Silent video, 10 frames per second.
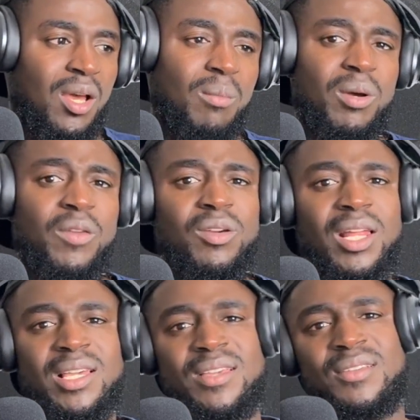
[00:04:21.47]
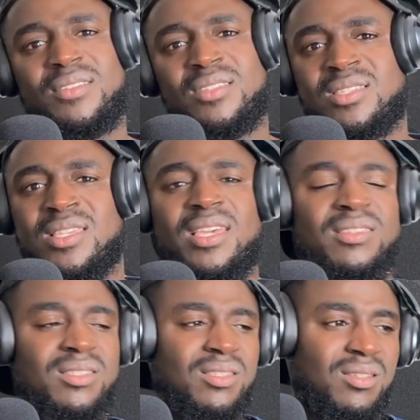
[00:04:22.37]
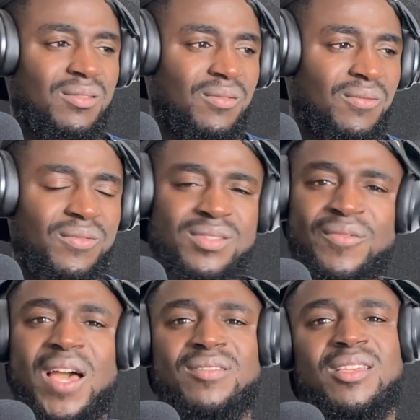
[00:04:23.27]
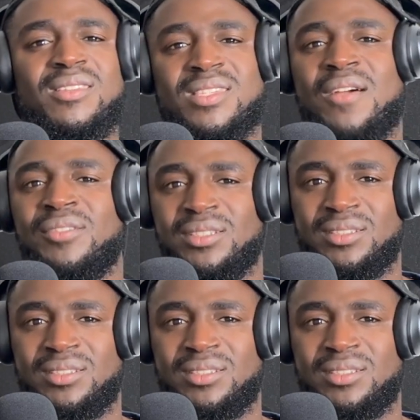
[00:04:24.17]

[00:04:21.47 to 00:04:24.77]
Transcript: But if you're like 6, 5, 6, 7,